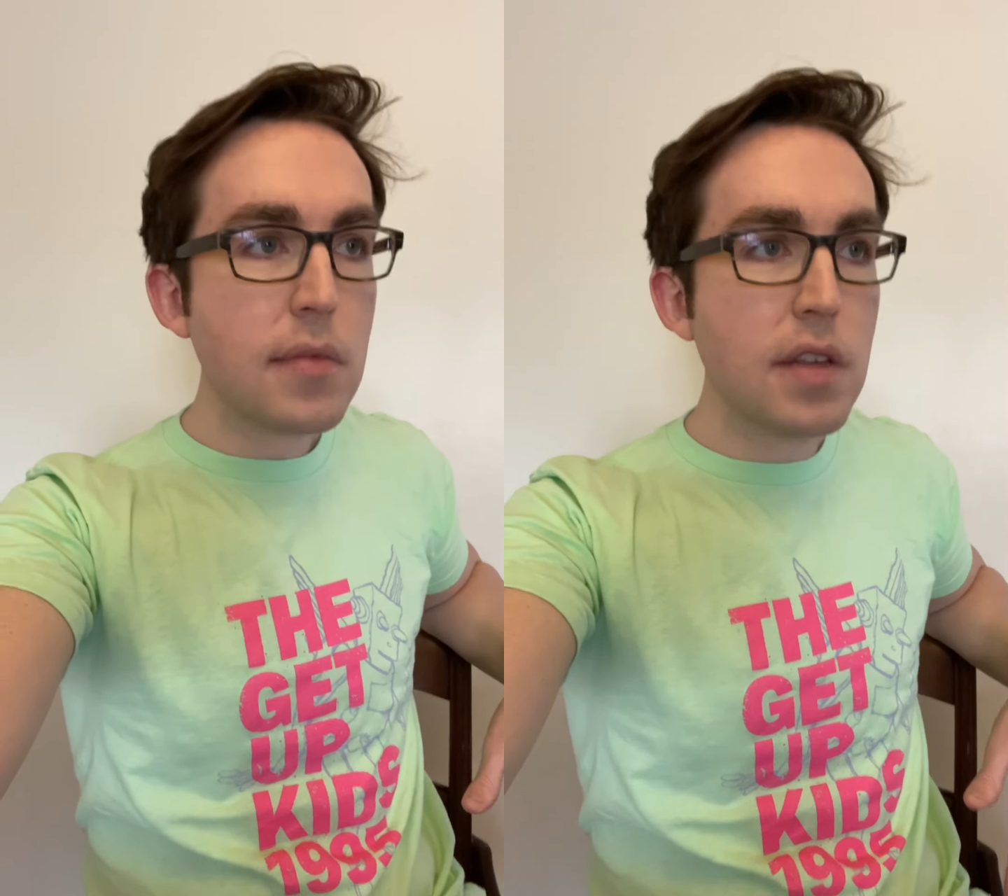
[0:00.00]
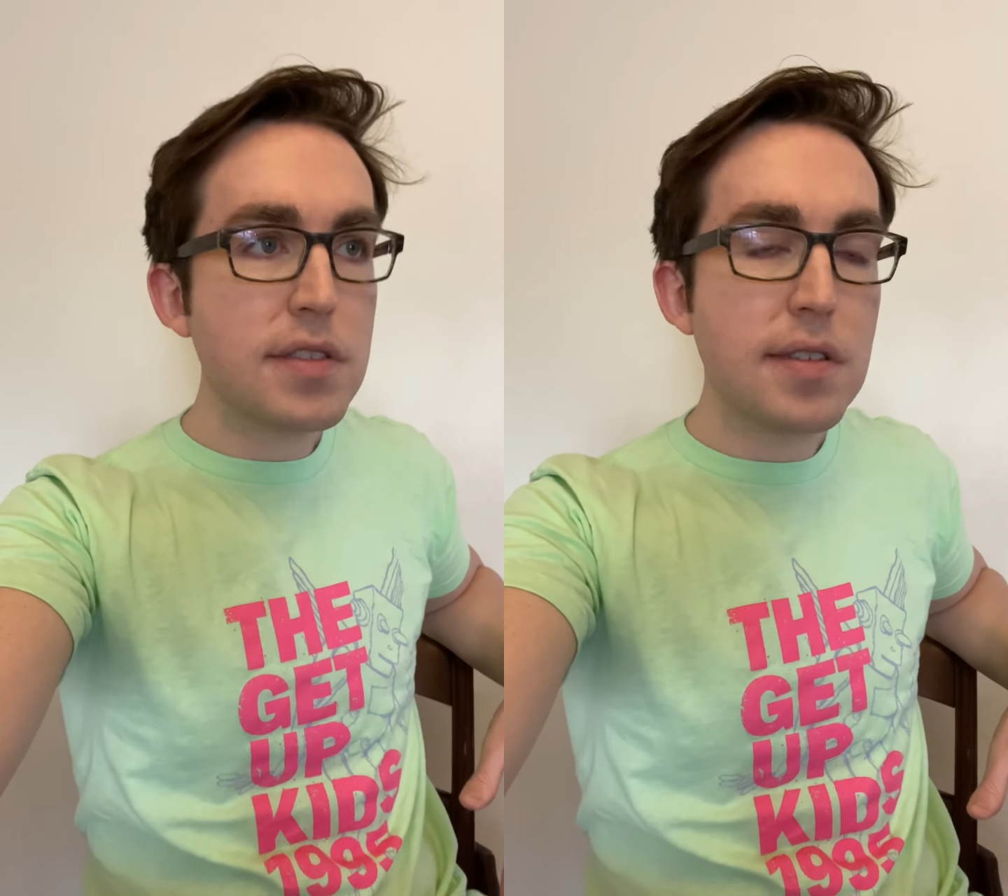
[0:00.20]

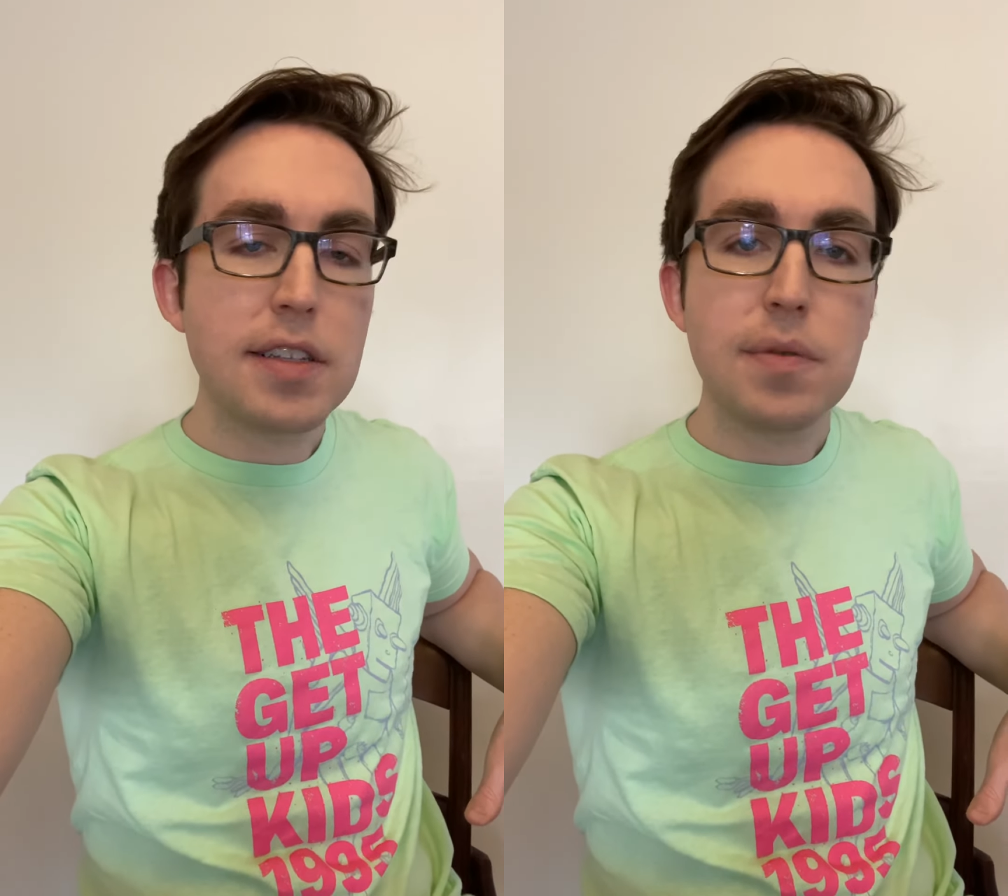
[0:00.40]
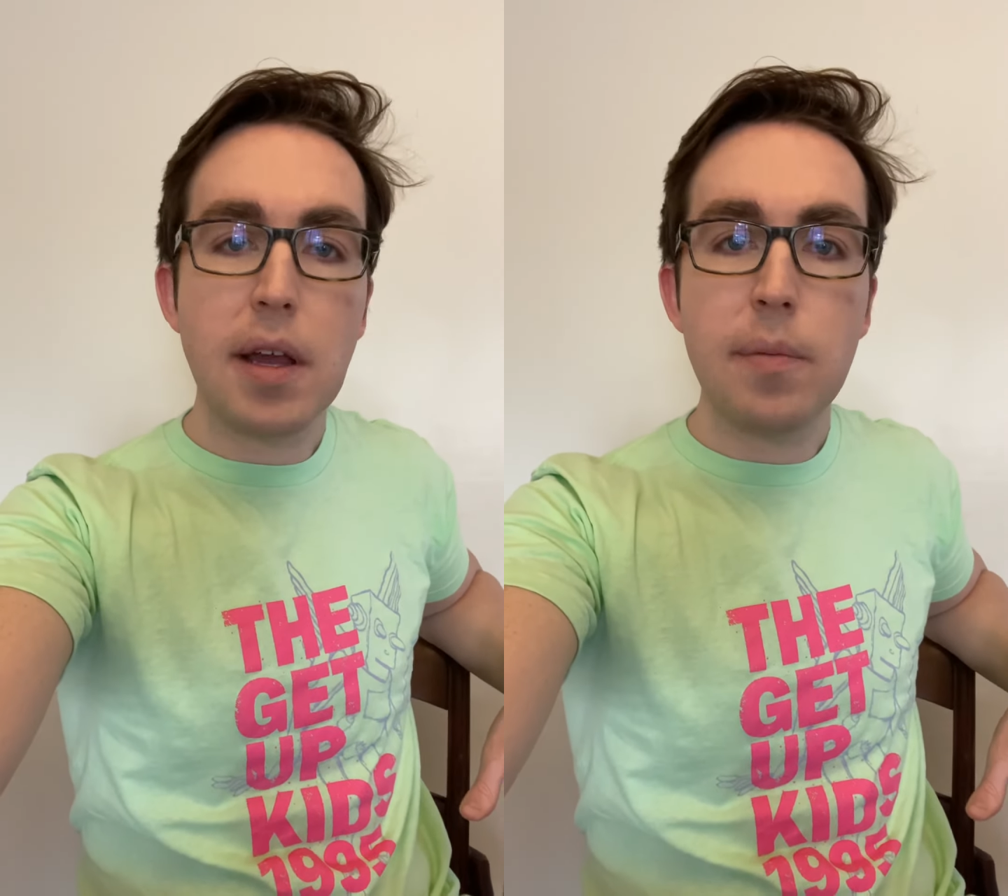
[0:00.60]
So
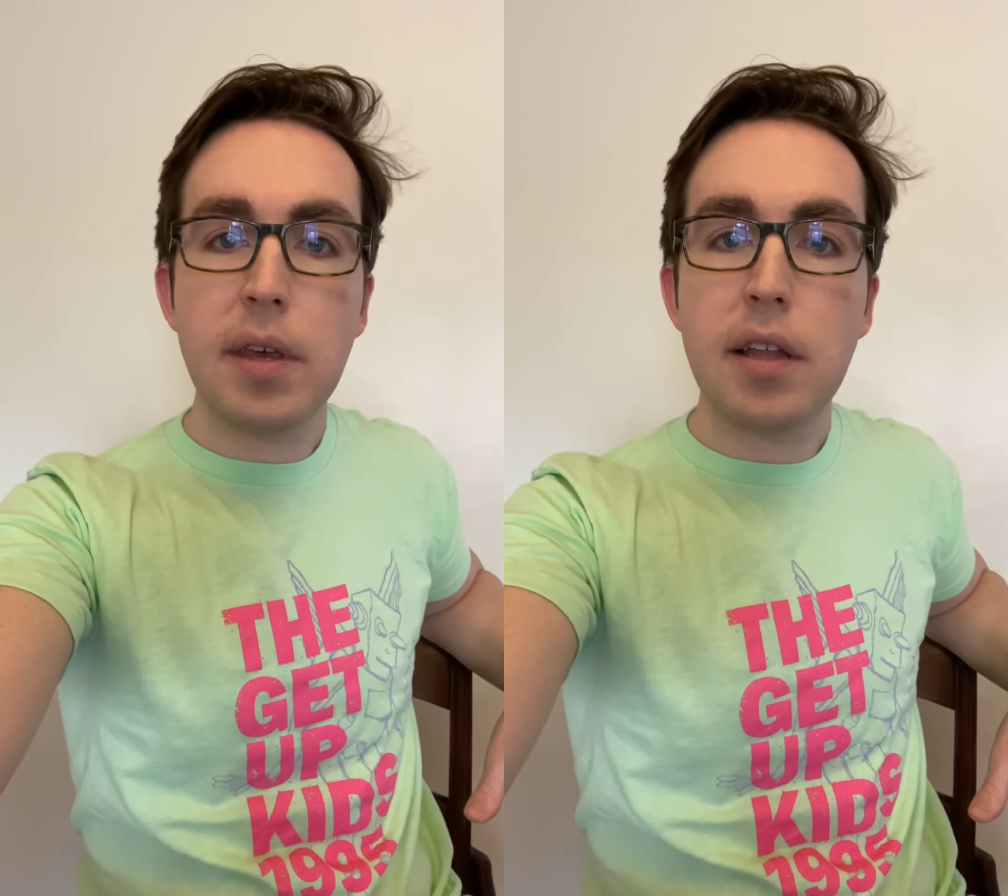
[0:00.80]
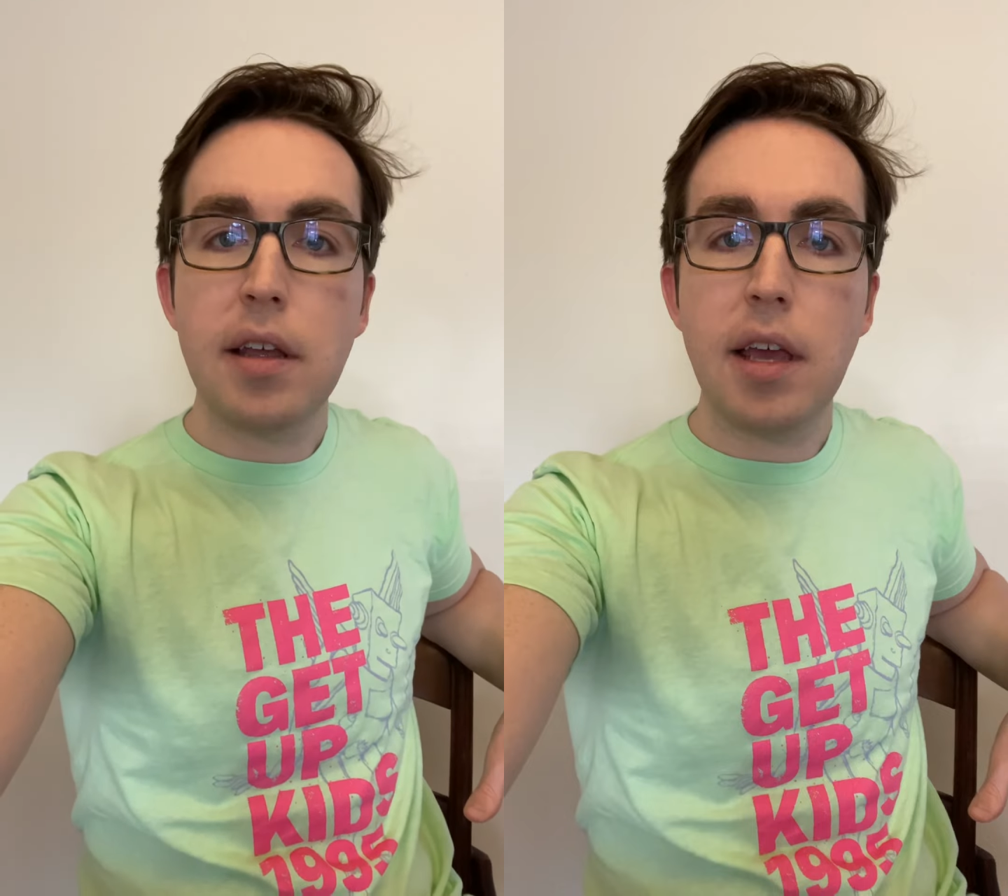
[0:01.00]
that's what I
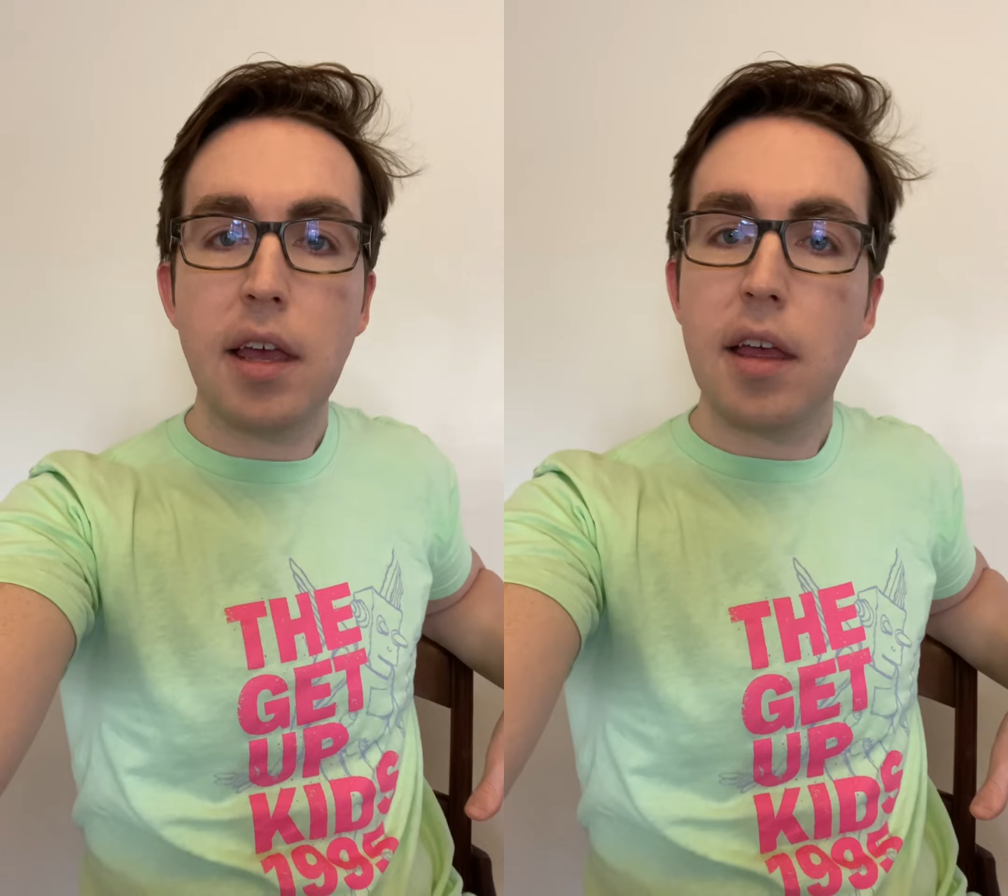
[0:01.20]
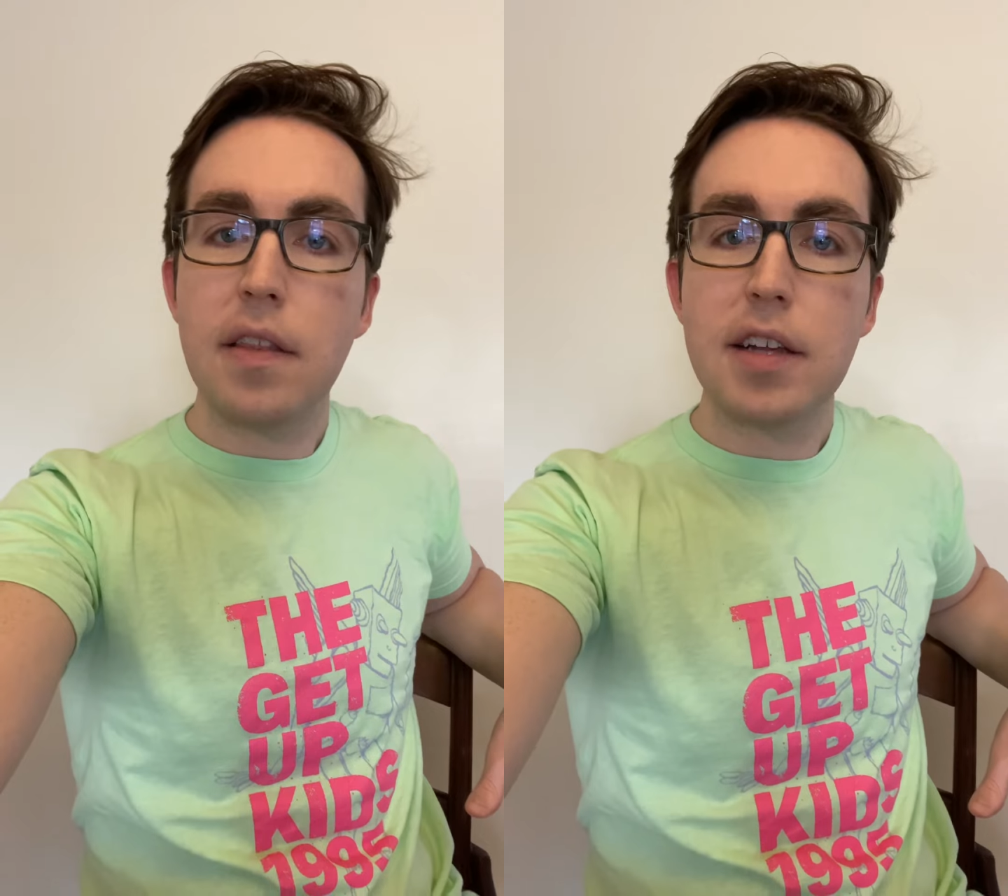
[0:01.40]
mean,
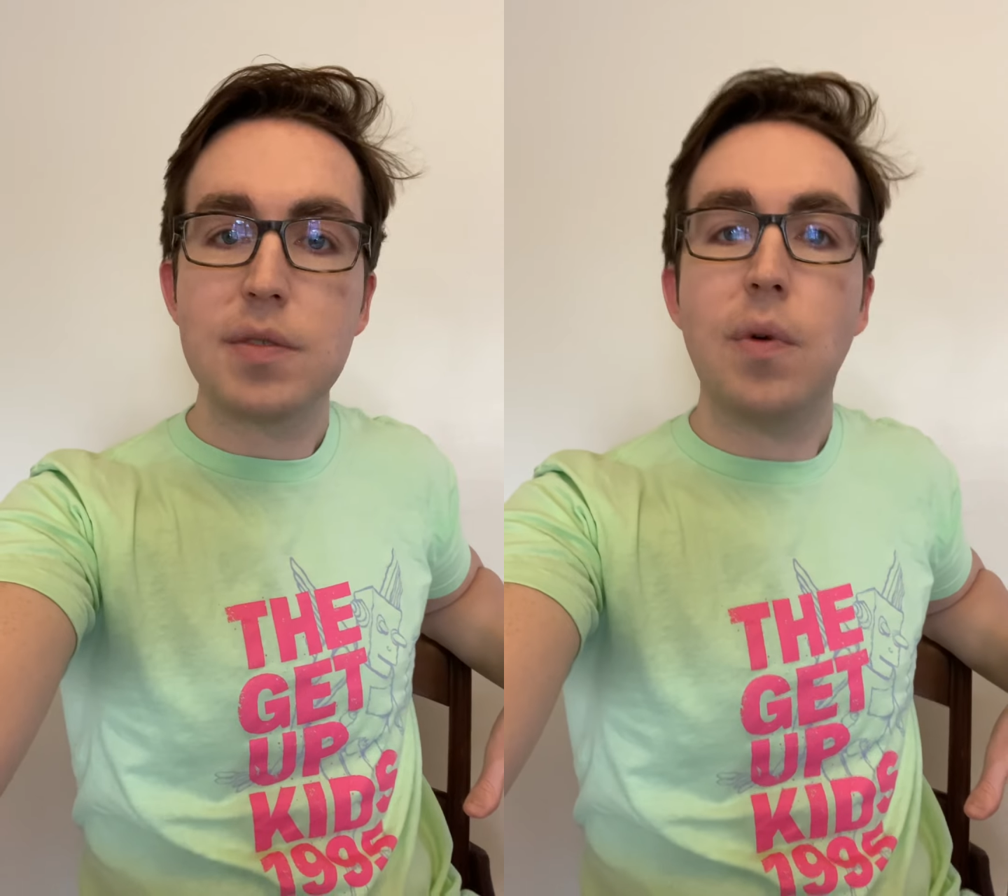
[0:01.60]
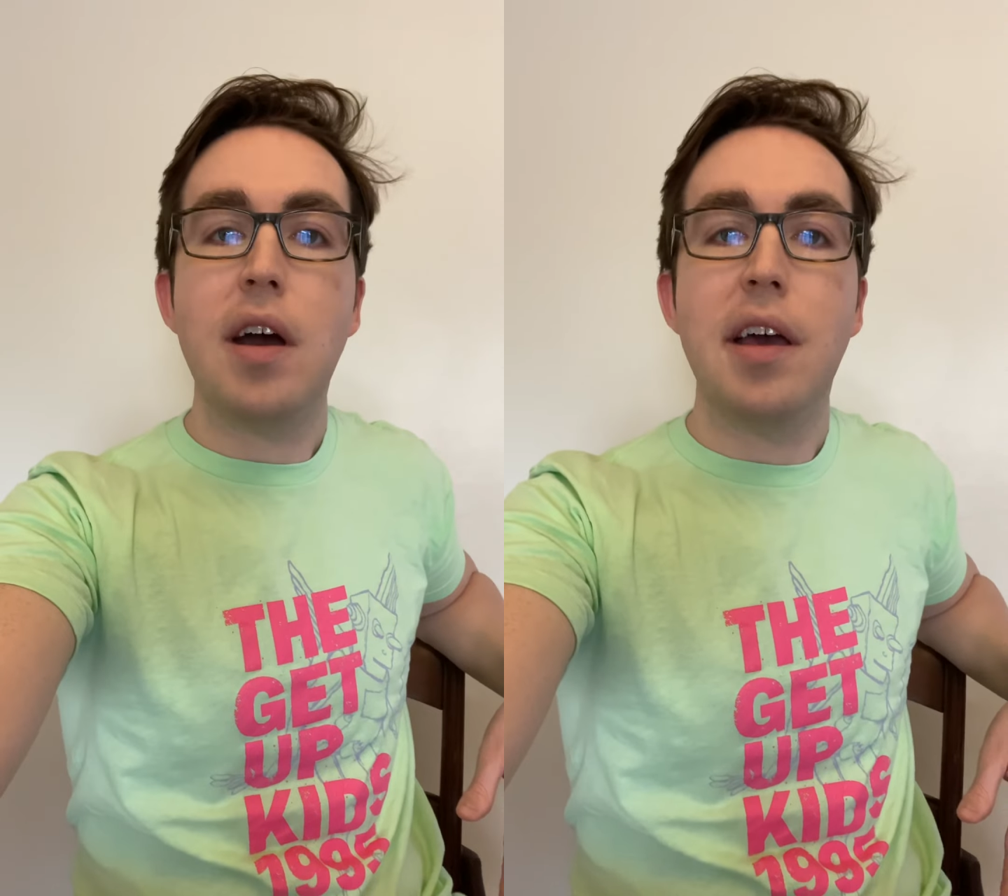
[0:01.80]
and that's
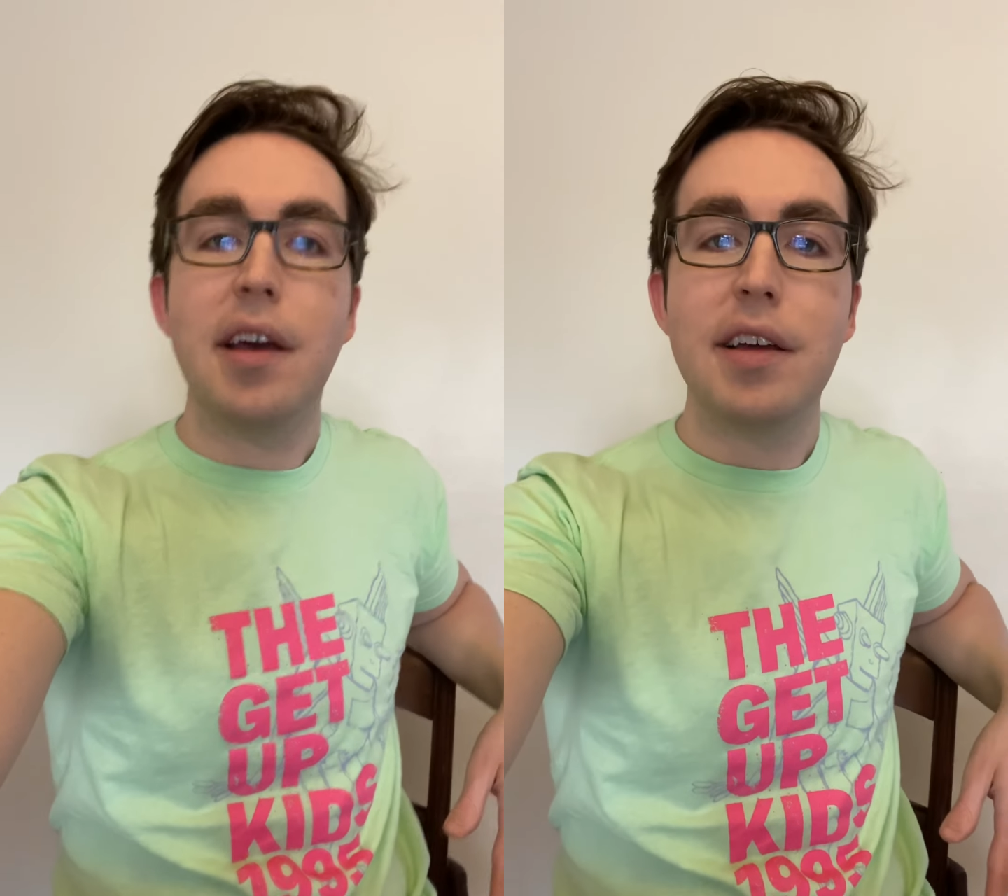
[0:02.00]
why